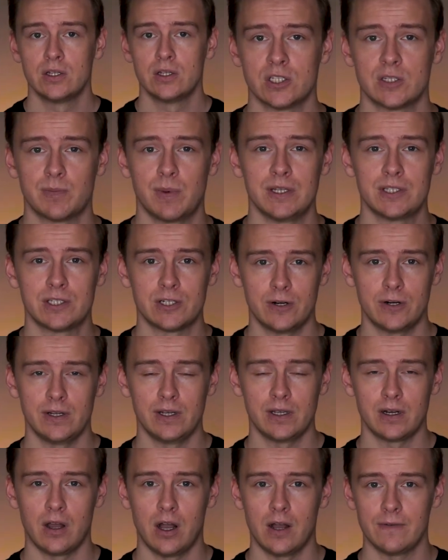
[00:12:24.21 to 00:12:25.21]
just by
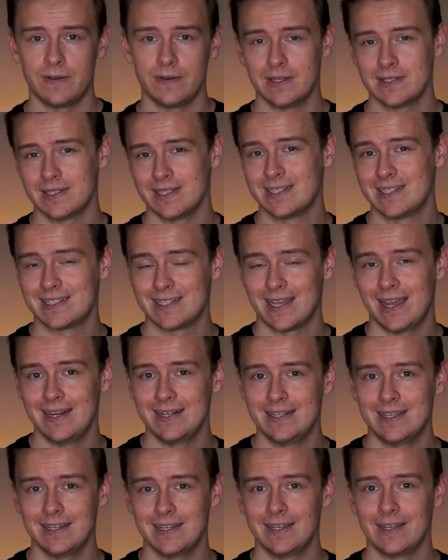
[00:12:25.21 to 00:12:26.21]
starting it off as a
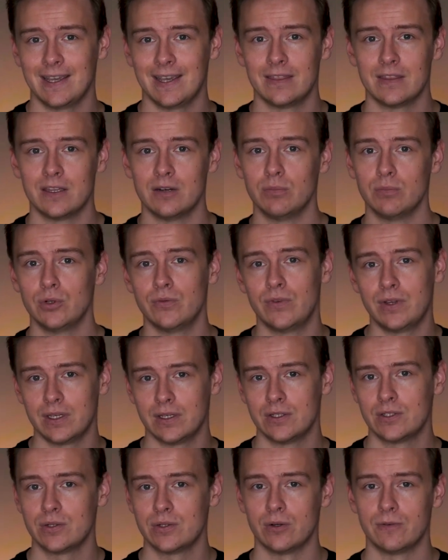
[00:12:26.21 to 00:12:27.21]
side gig and then moving
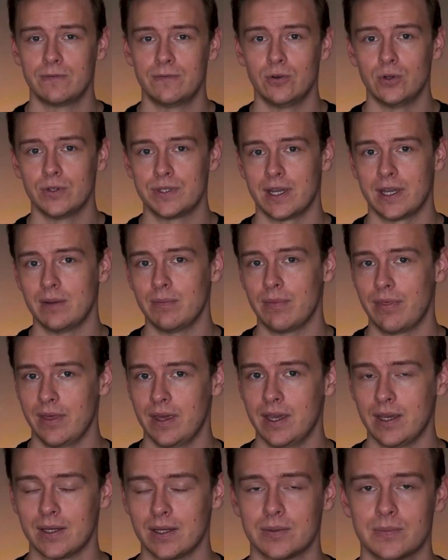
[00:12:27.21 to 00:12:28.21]
into a full-time
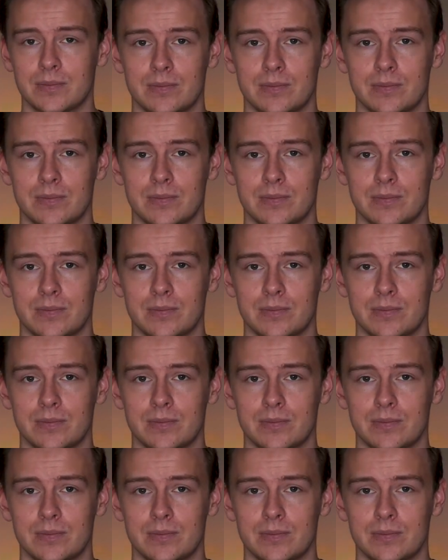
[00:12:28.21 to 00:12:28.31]
thing.